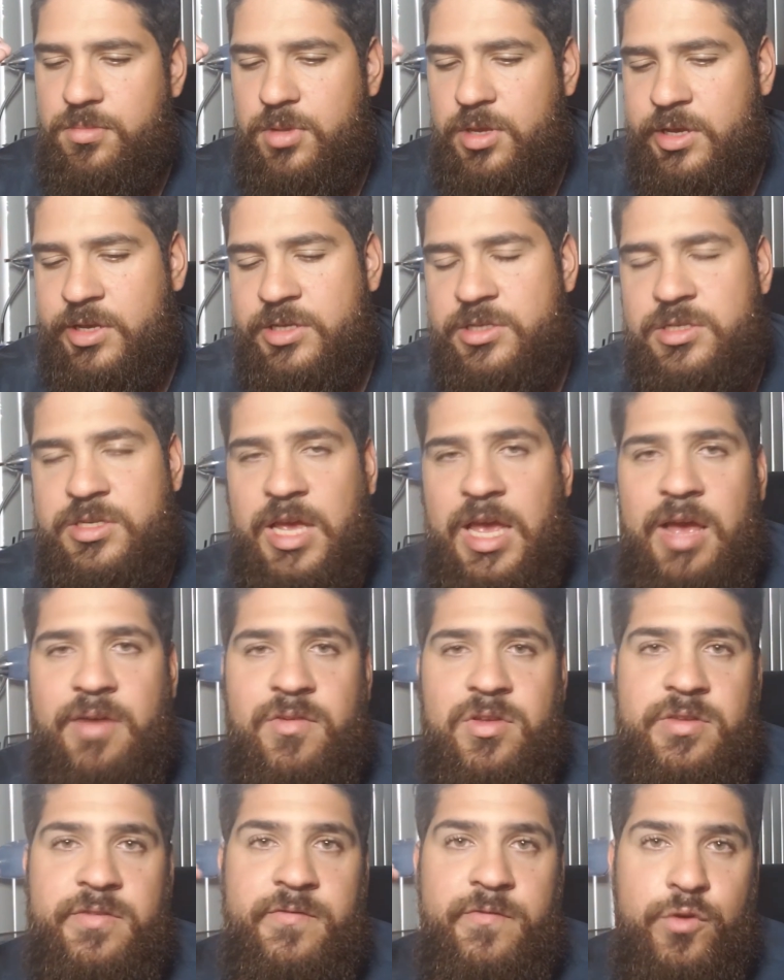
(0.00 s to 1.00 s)
is
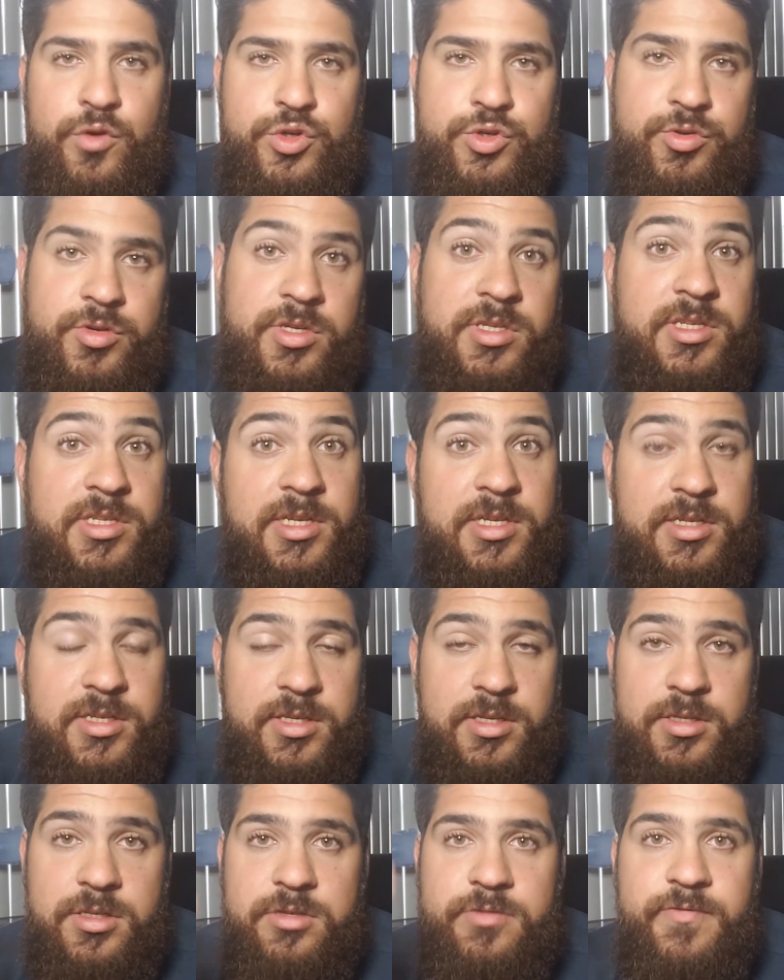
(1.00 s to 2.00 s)
having a virtual
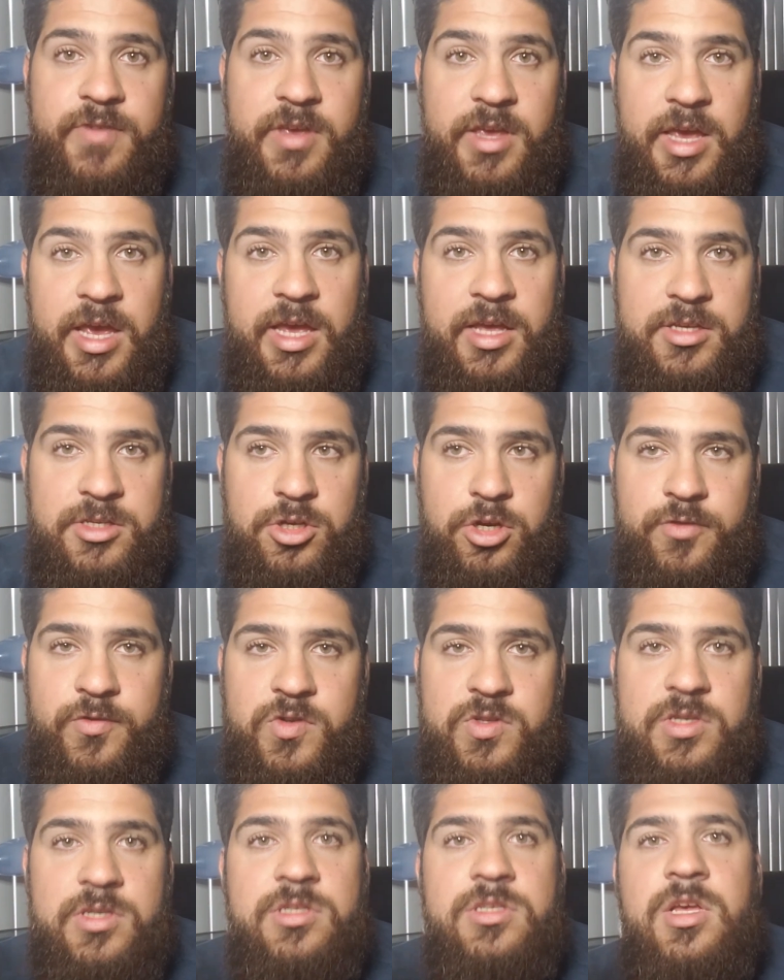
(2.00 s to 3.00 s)
assistants, VA
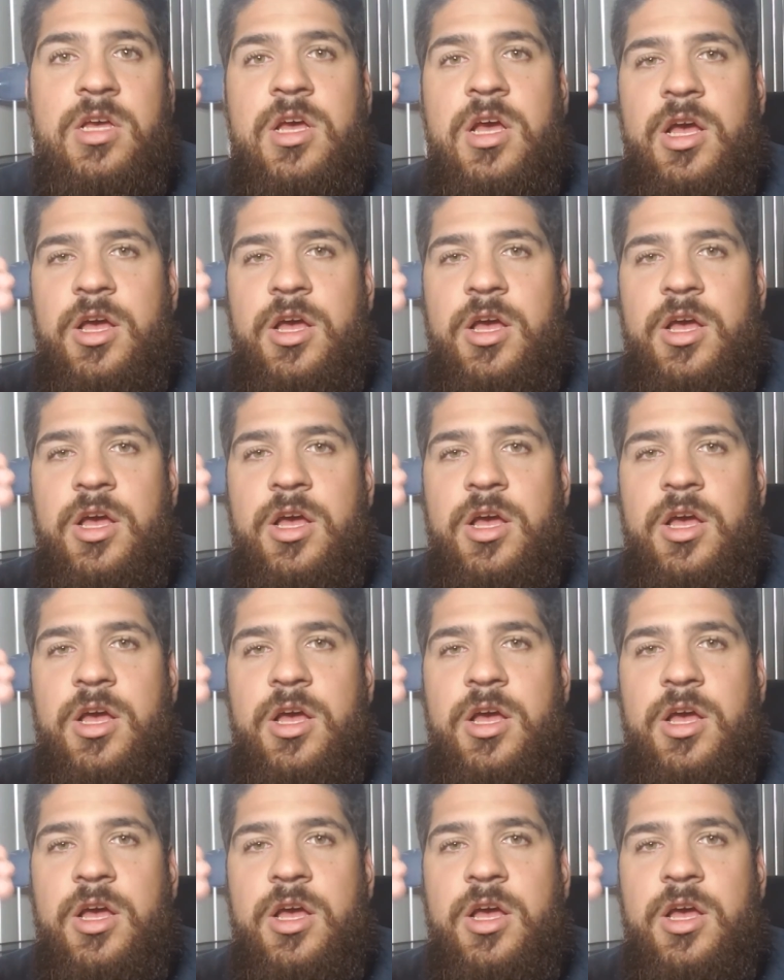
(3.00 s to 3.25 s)
services.